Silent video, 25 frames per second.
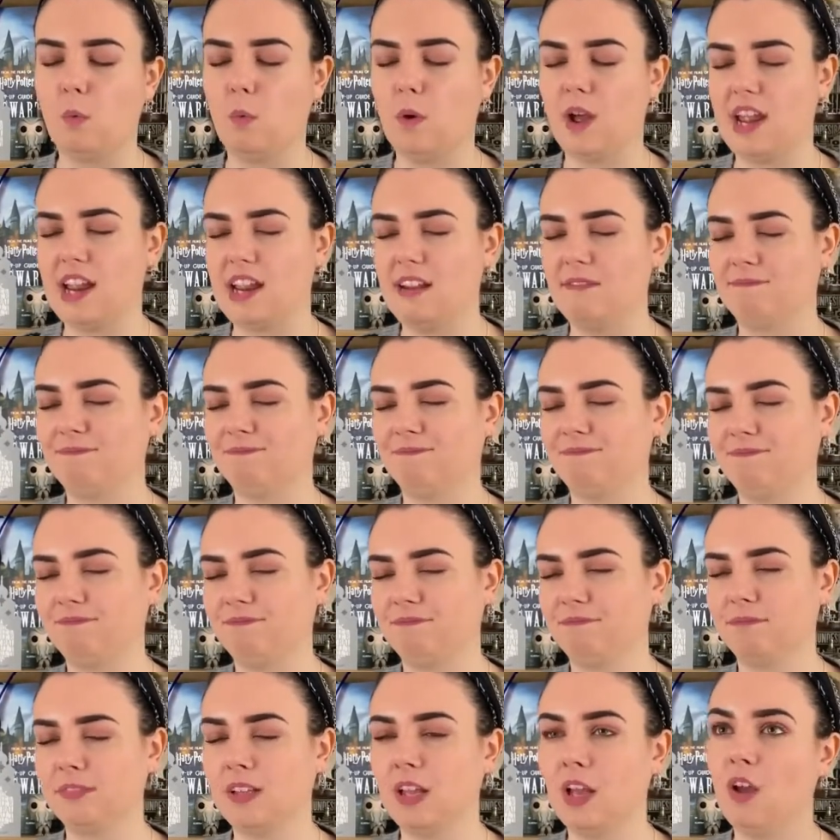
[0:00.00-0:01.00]
wait,
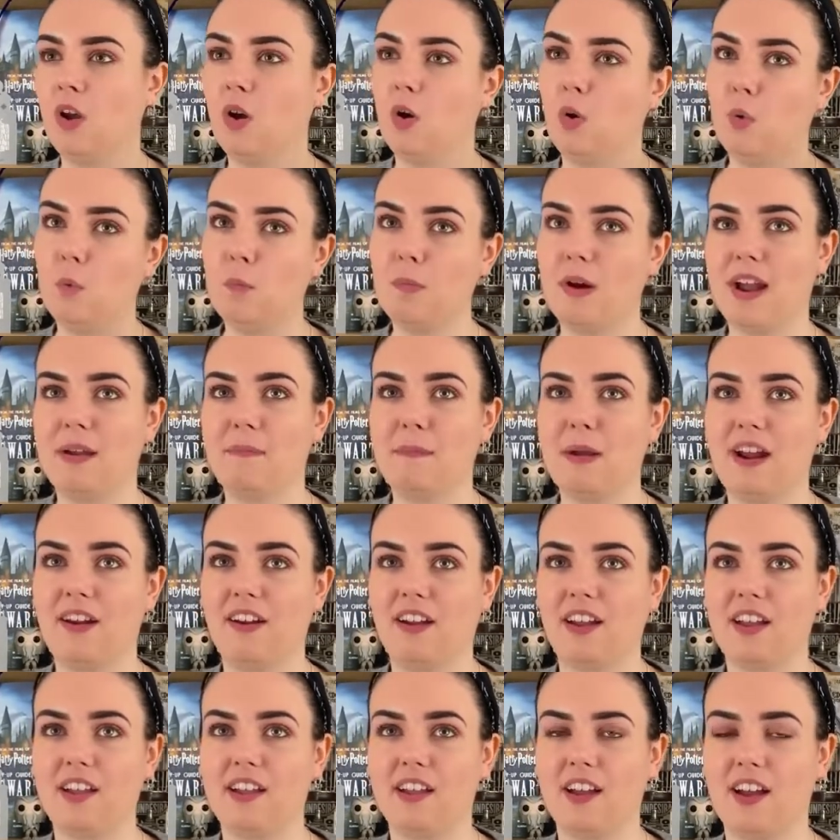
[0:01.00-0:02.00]
all my
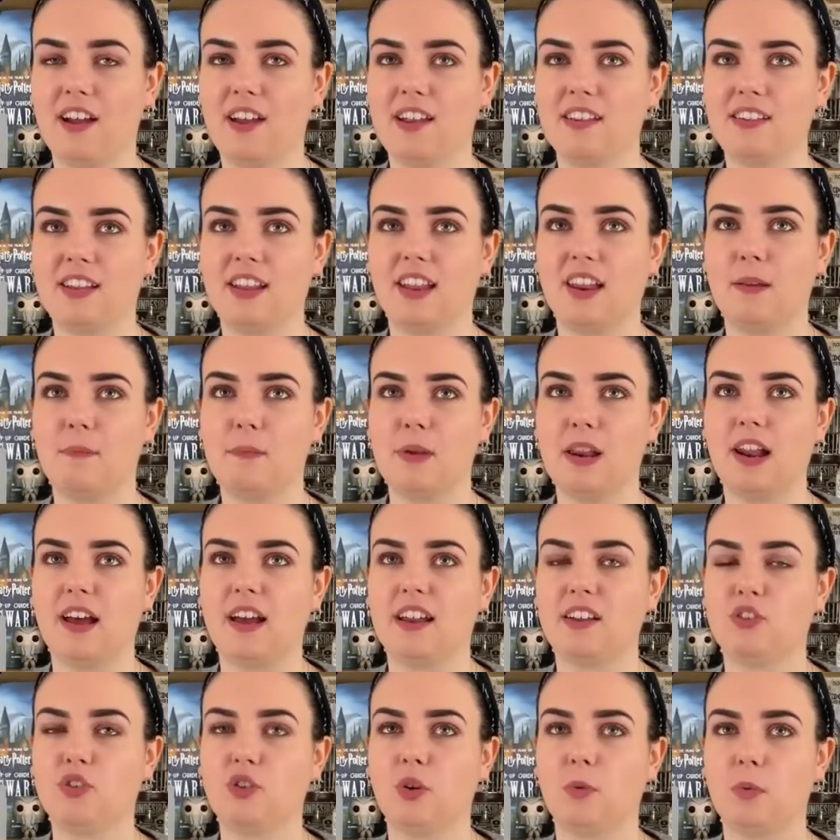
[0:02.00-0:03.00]
American guys are gonna be
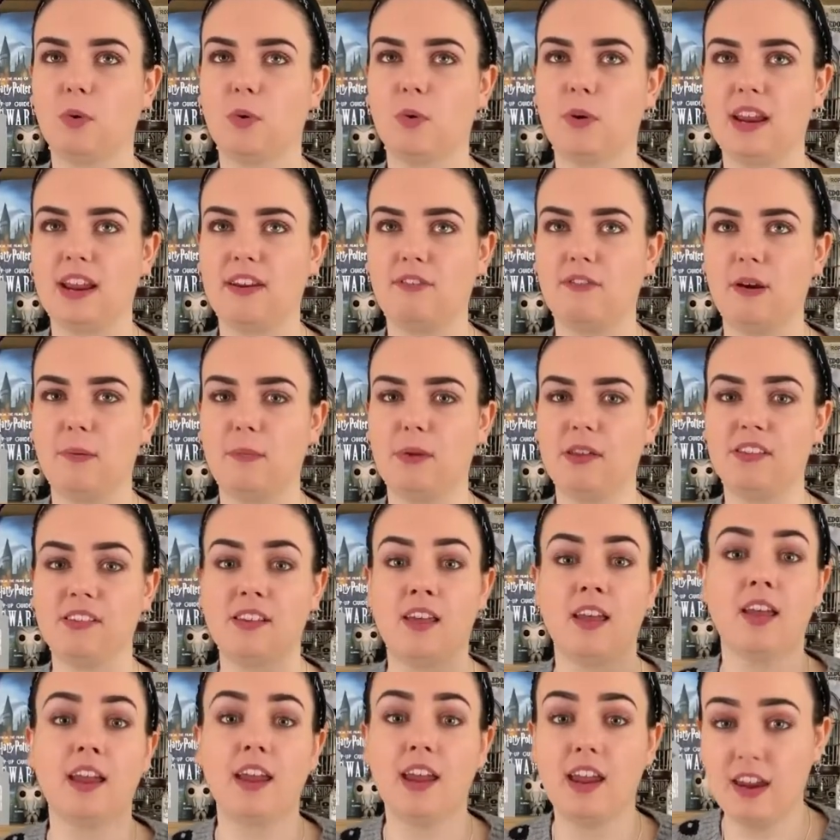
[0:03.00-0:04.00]
like, stop calling it rubbers.
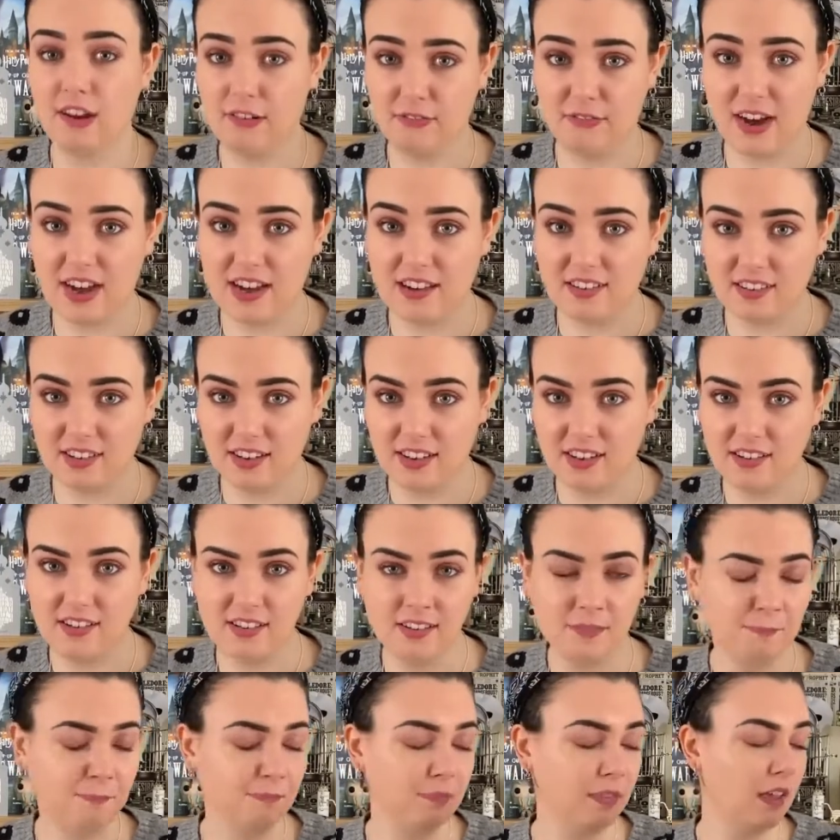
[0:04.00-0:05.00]

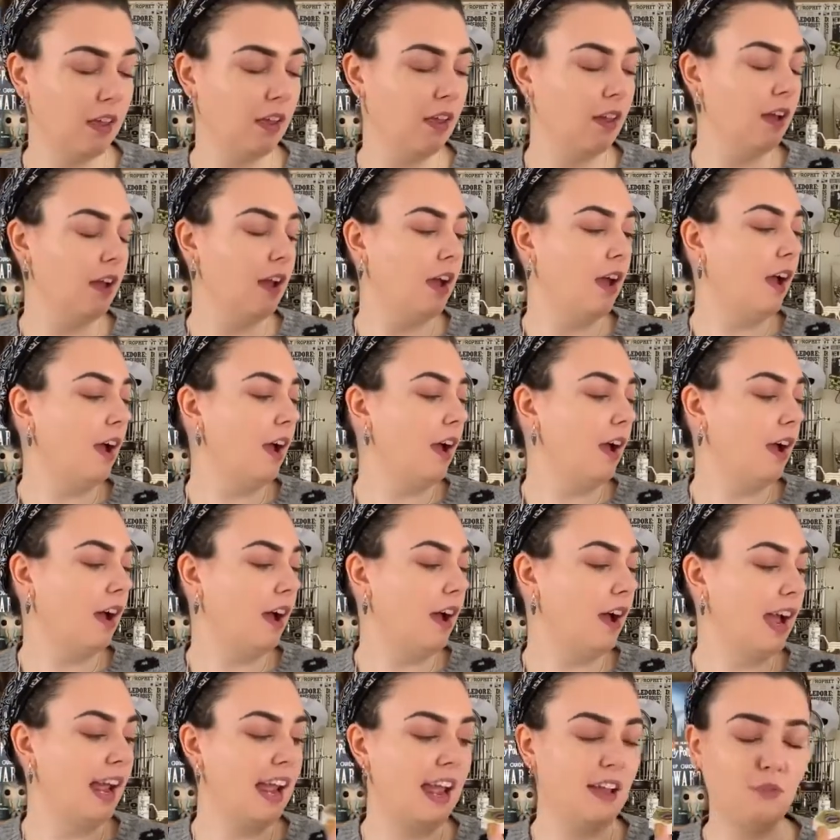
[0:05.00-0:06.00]
Erasers.
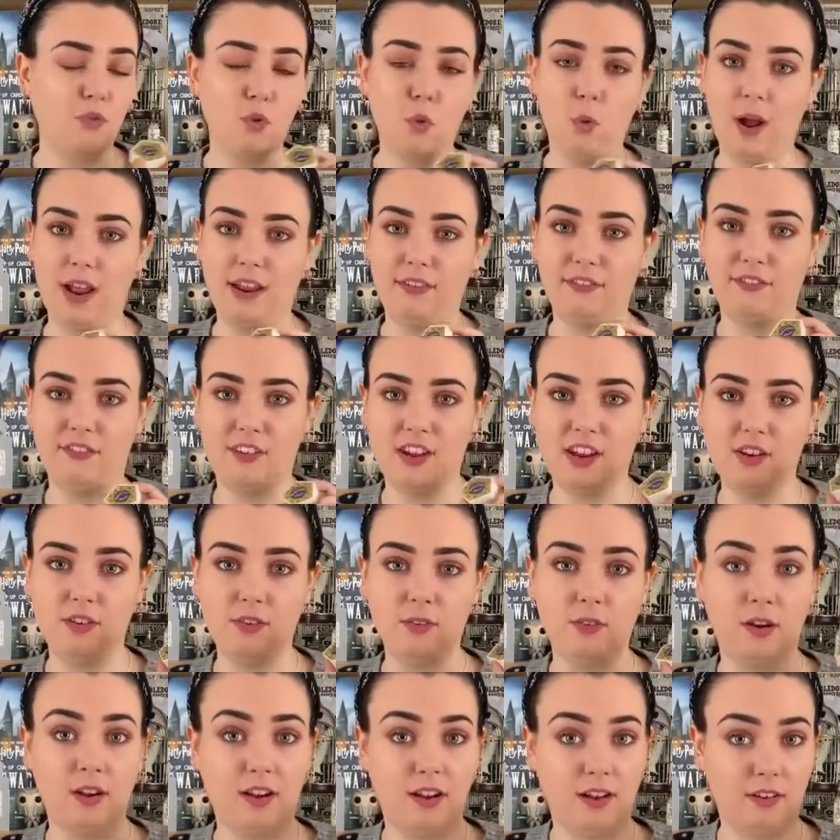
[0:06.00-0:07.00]
I have quite a
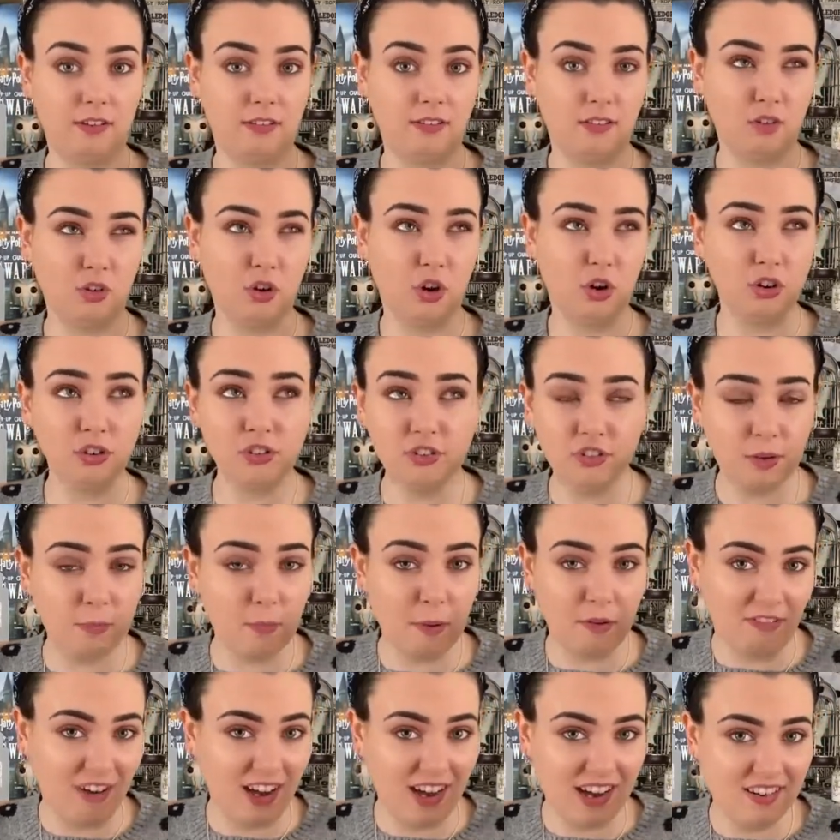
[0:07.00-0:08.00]
few costume
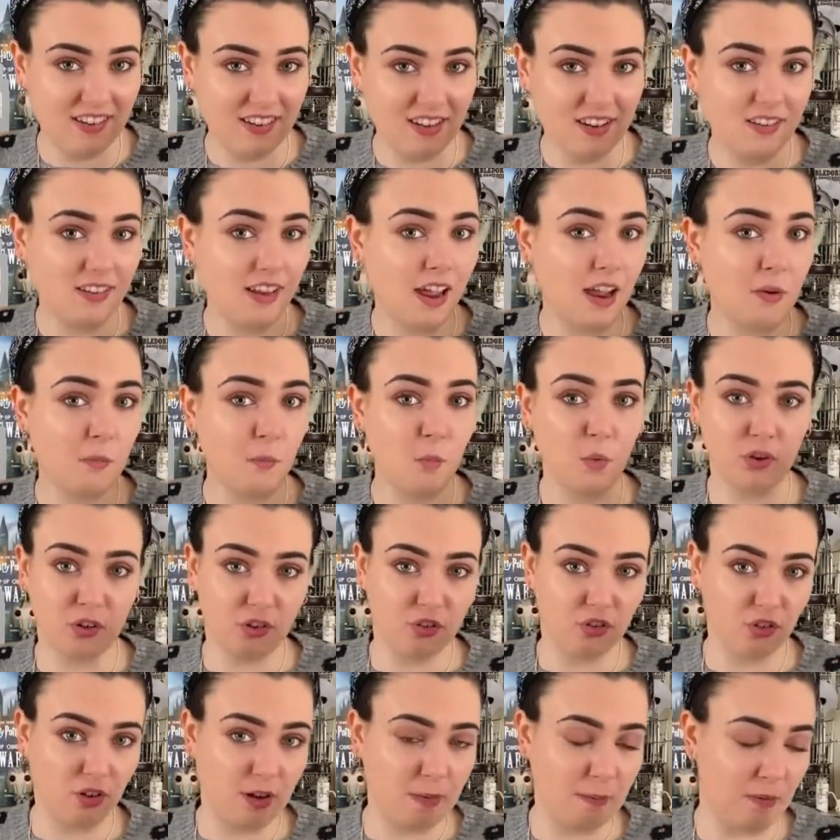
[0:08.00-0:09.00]
erasers I
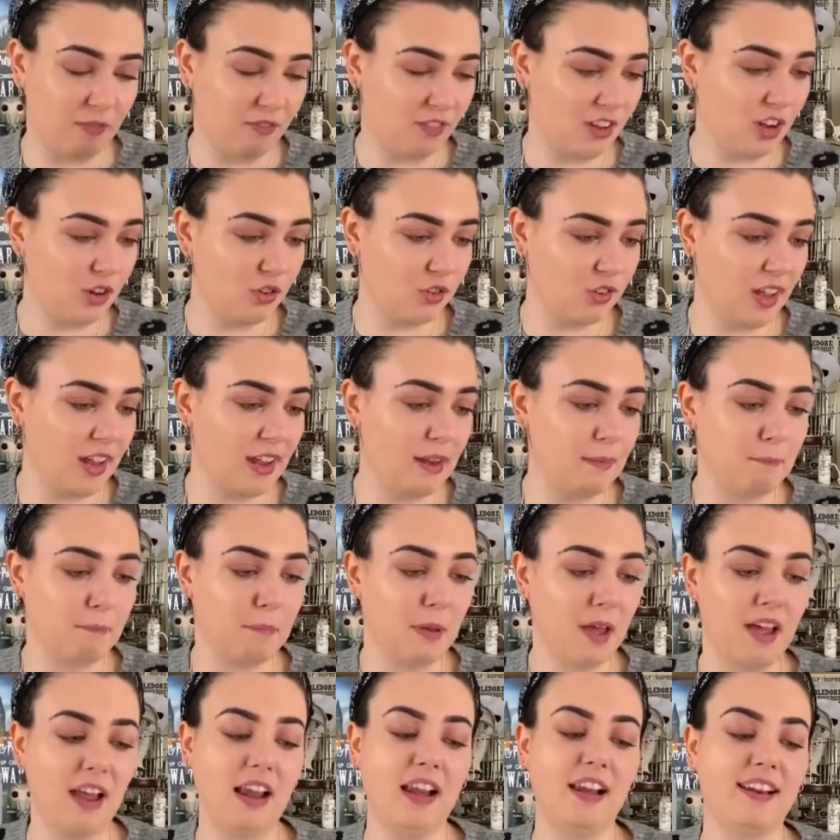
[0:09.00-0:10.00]
wouldn't dream of using,
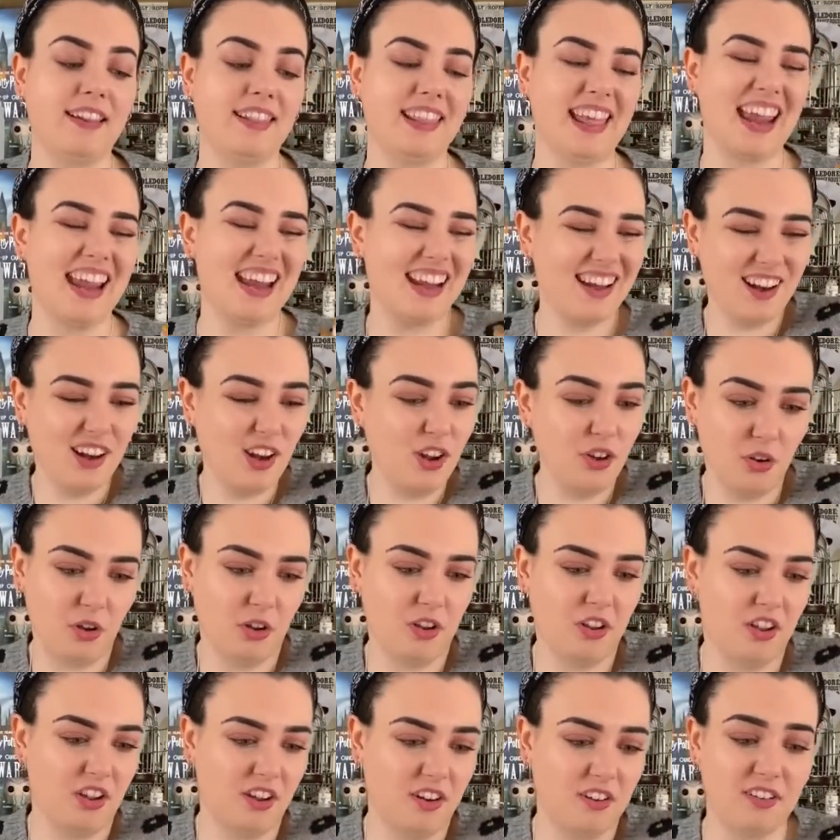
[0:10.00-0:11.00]
but they
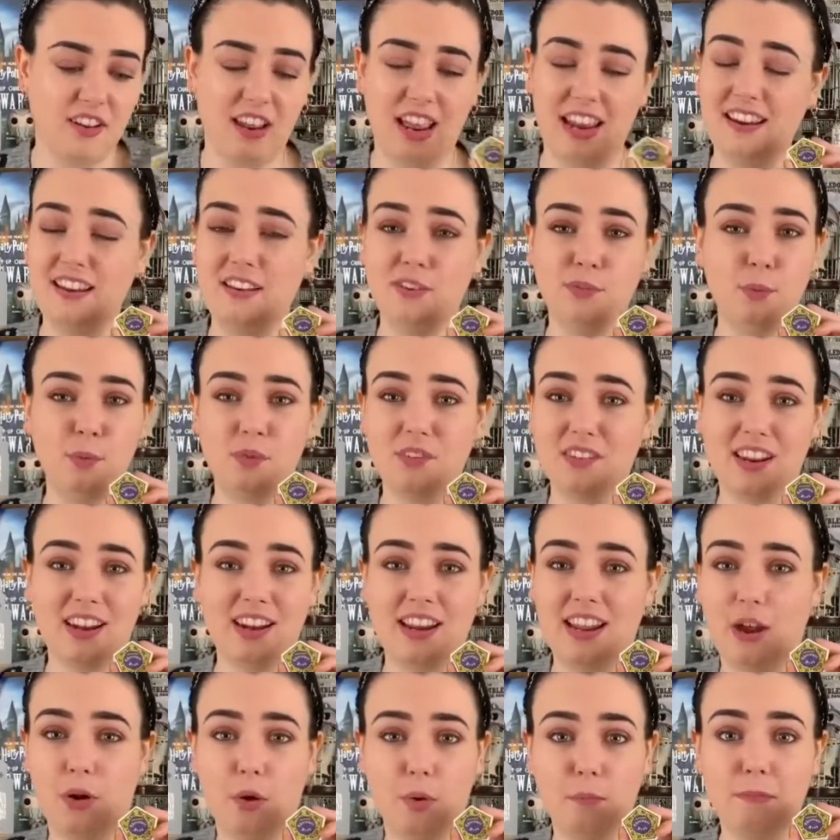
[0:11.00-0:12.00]
look good. And this one's
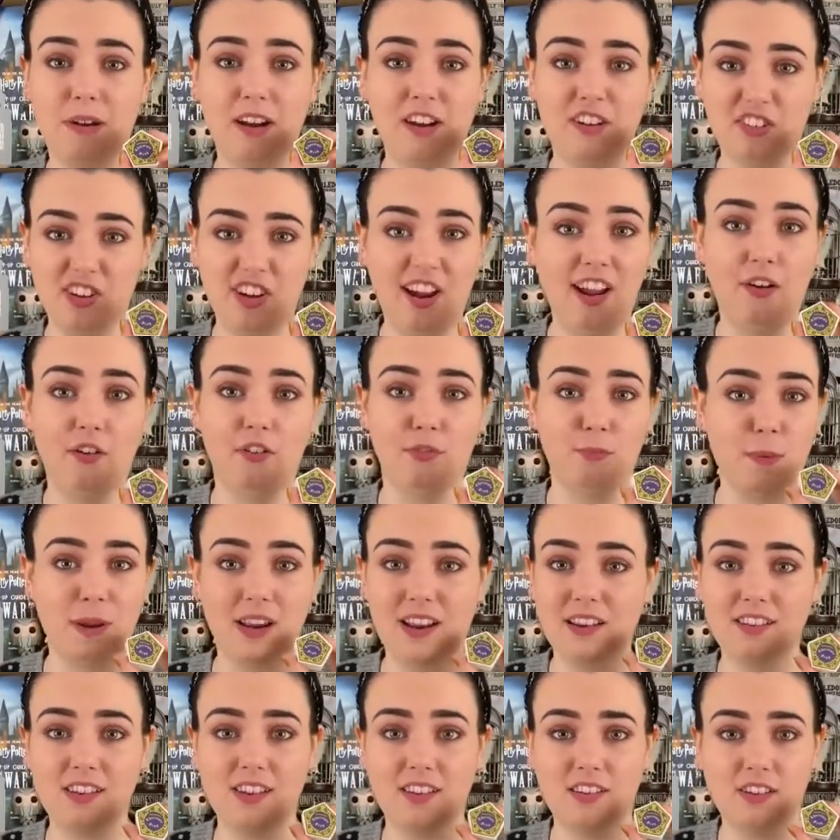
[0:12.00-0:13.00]
gonna go on my shelf
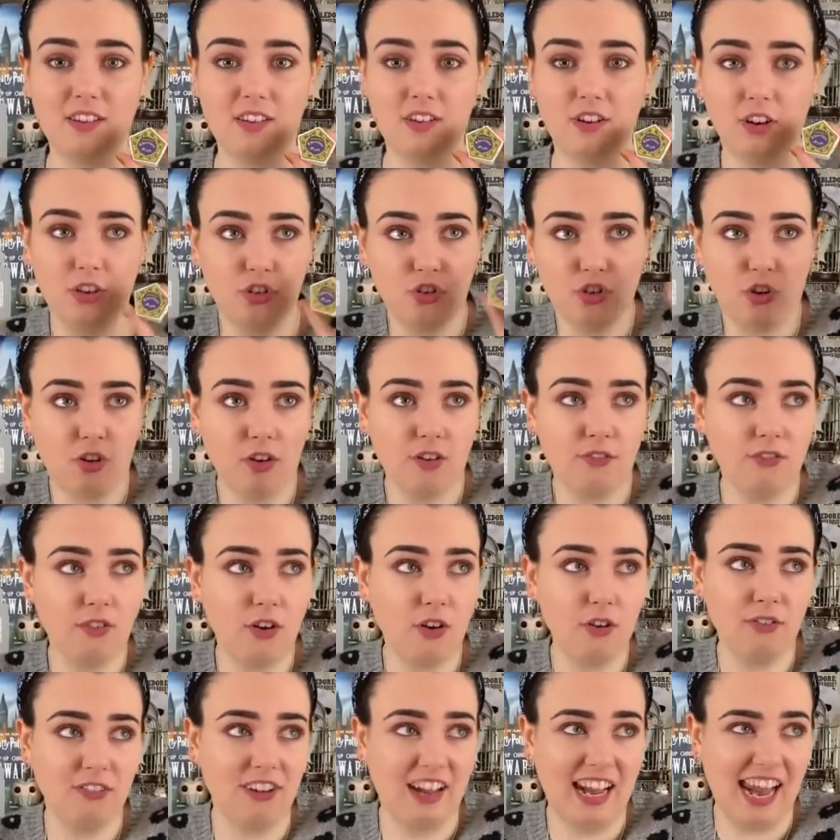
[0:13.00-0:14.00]
because it's chocolate
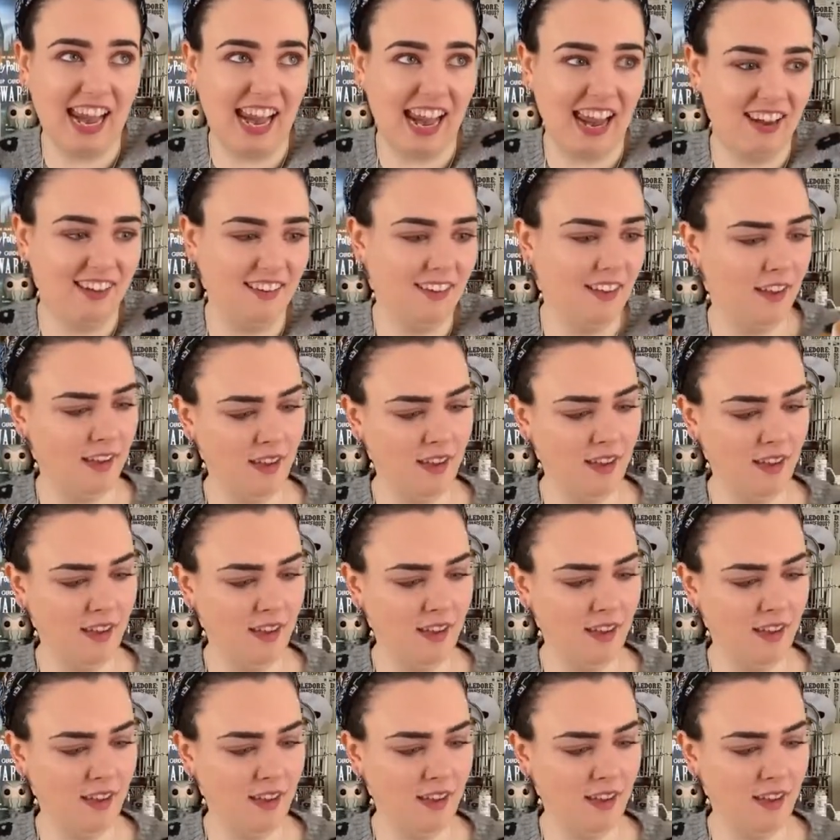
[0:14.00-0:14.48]
frog related.